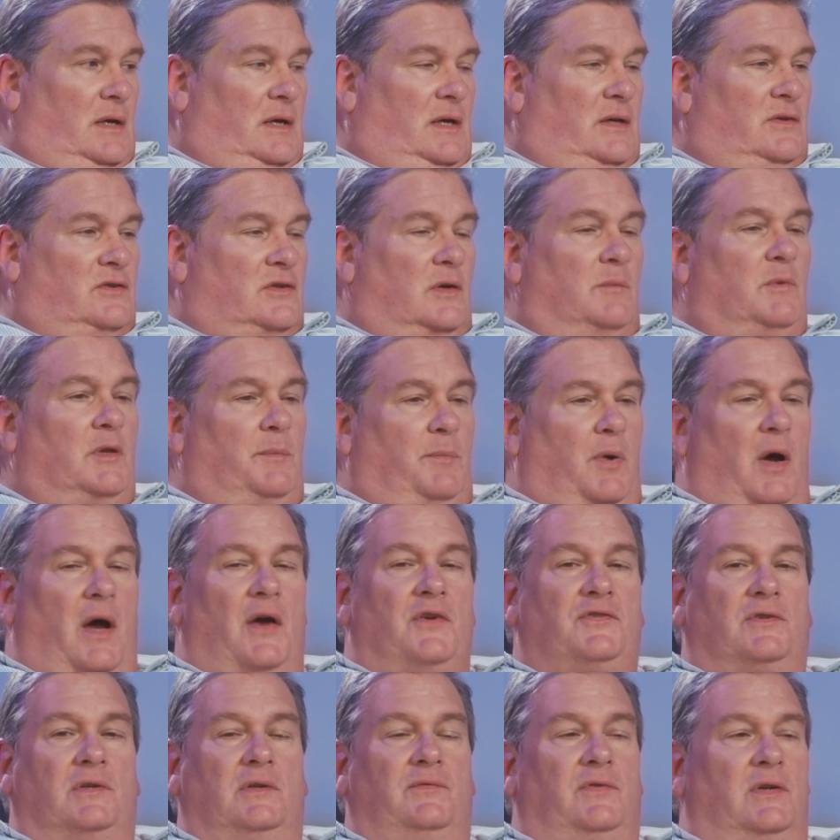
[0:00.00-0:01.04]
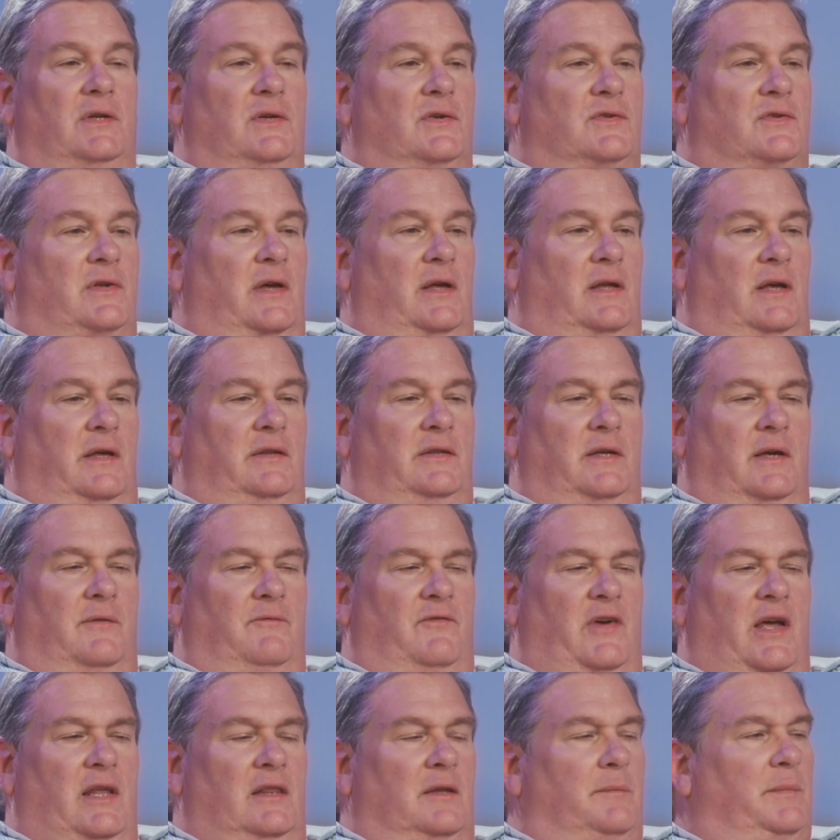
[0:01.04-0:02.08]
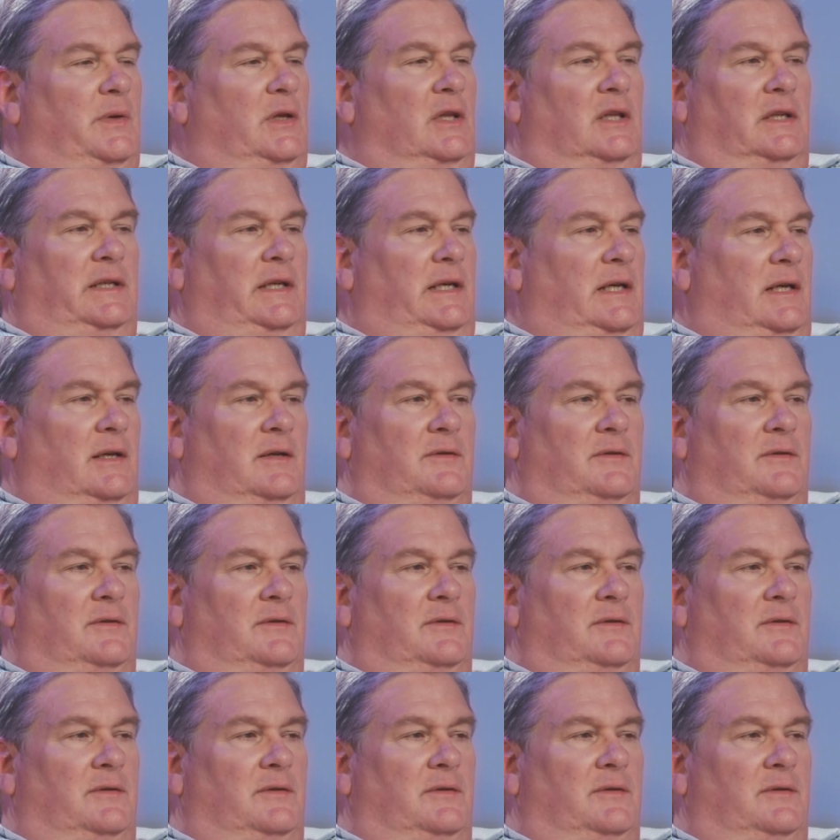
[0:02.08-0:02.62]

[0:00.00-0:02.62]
And some of the positive is the availability